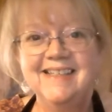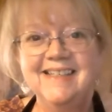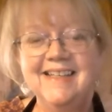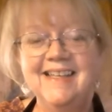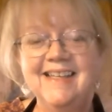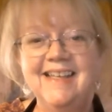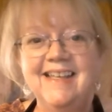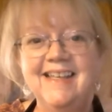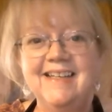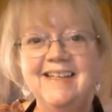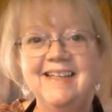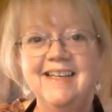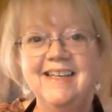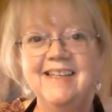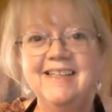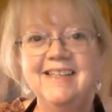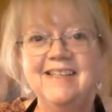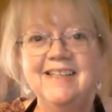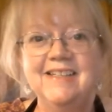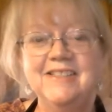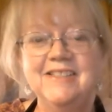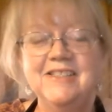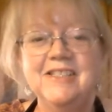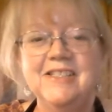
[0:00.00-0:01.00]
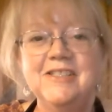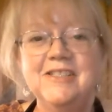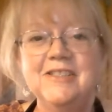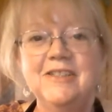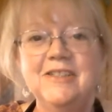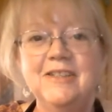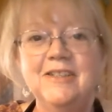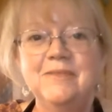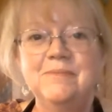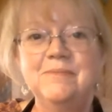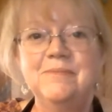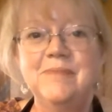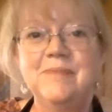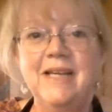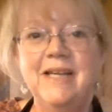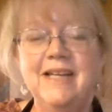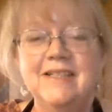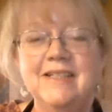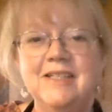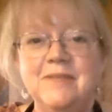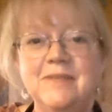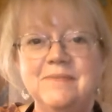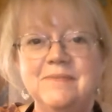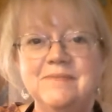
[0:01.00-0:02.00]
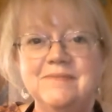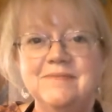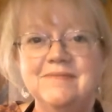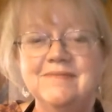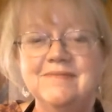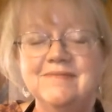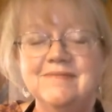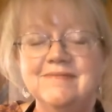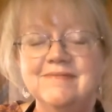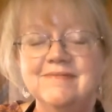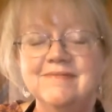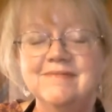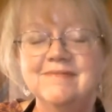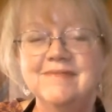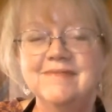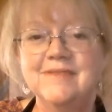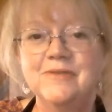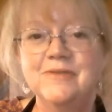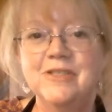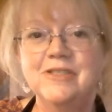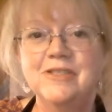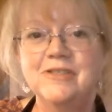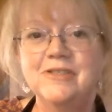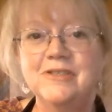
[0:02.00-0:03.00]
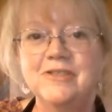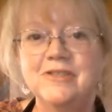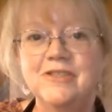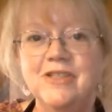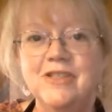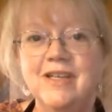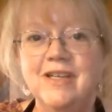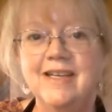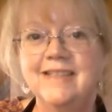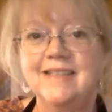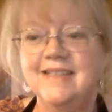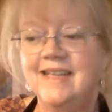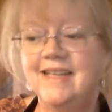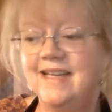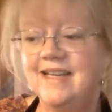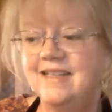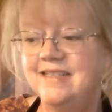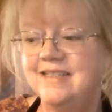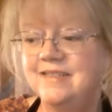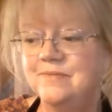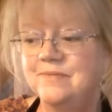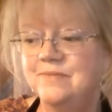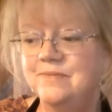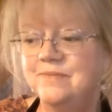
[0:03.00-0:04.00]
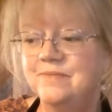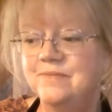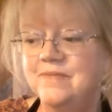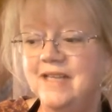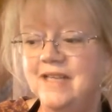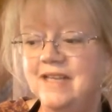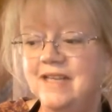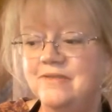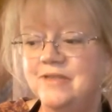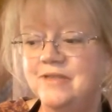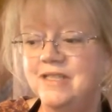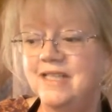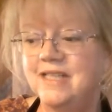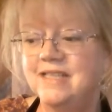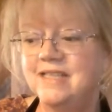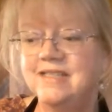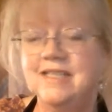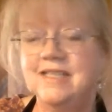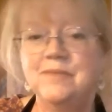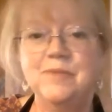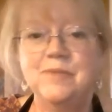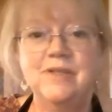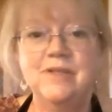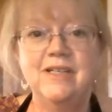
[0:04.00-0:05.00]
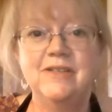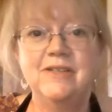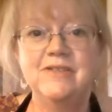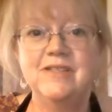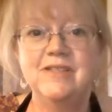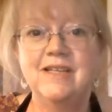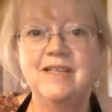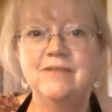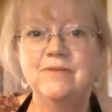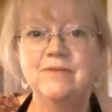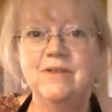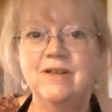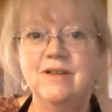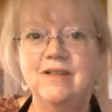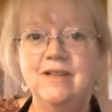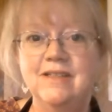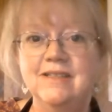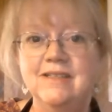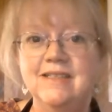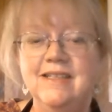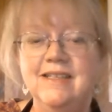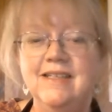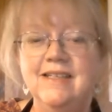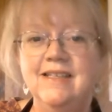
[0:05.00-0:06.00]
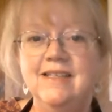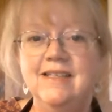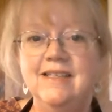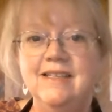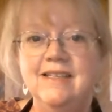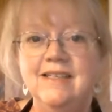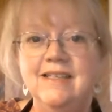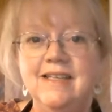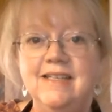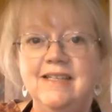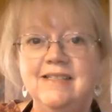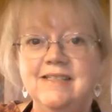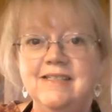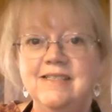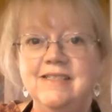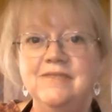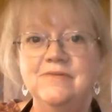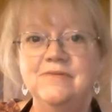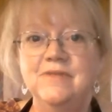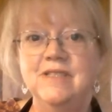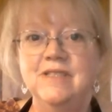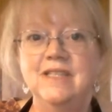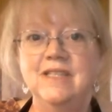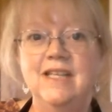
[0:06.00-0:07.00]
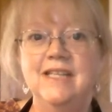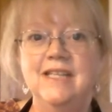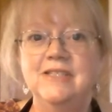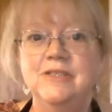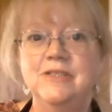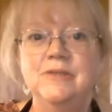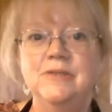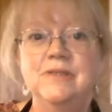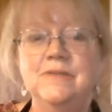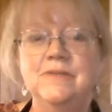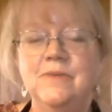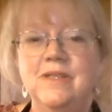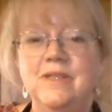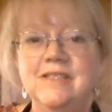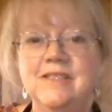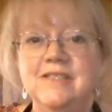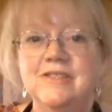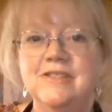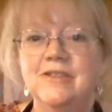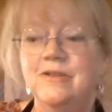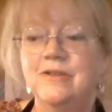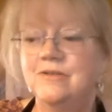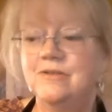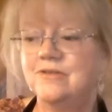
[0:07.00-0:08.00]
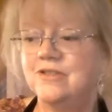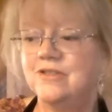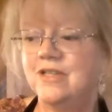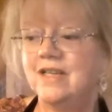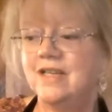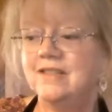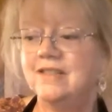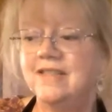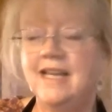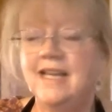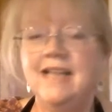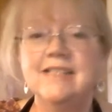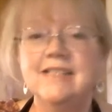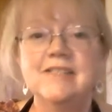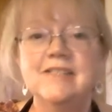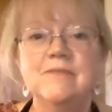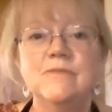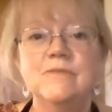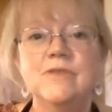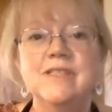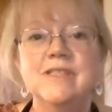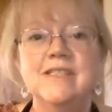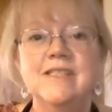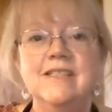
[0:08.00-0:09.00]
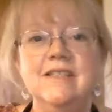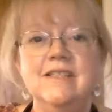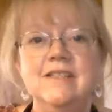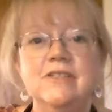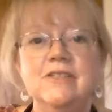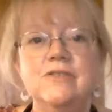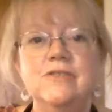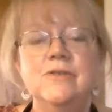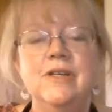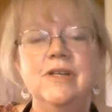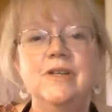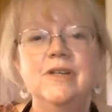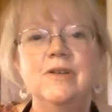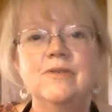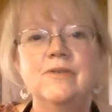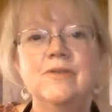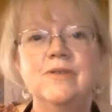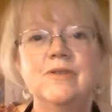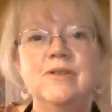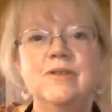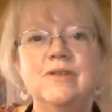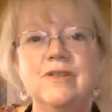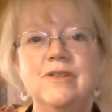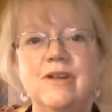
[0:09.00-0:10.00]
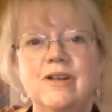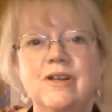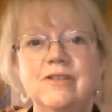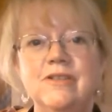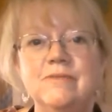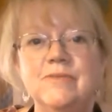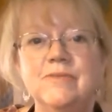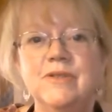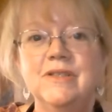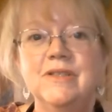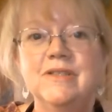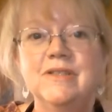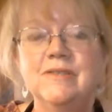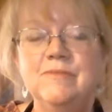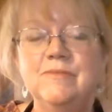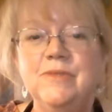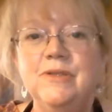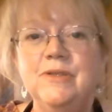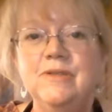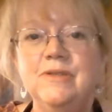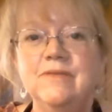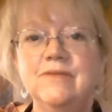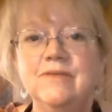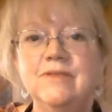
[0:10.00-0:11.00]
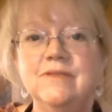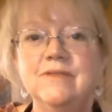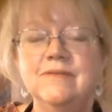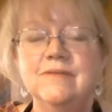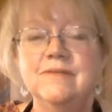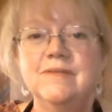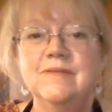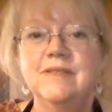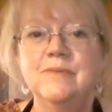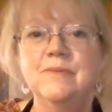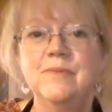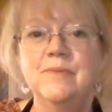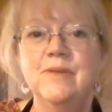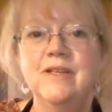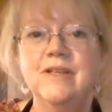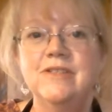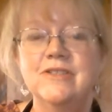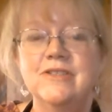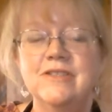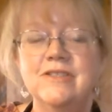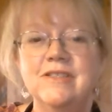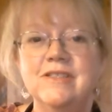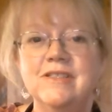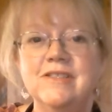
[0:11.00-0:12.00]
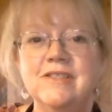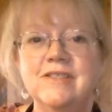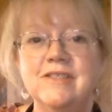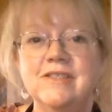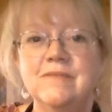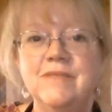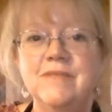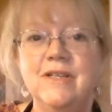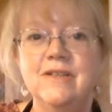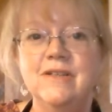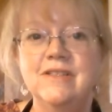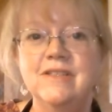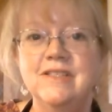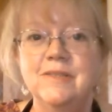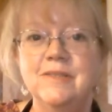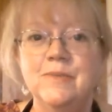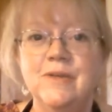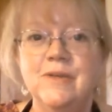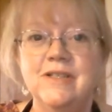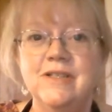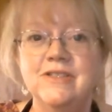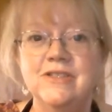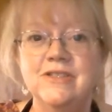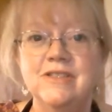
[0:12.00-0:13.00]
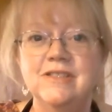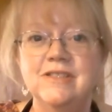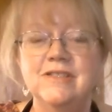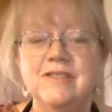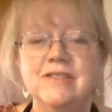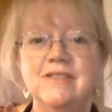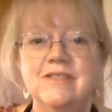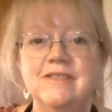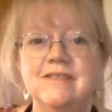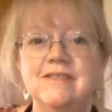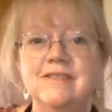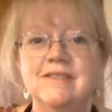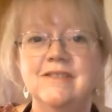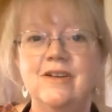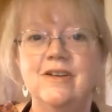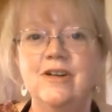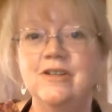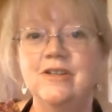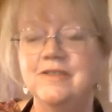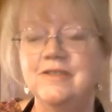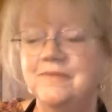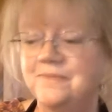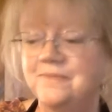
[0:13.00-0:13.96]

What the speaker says: And I did a little backup research on that, and I realized I pronounced that wrong and didn't realize who it was. So Child Hassam was the illustrator for her garden book. Beautiful impressionist, American impressionist art.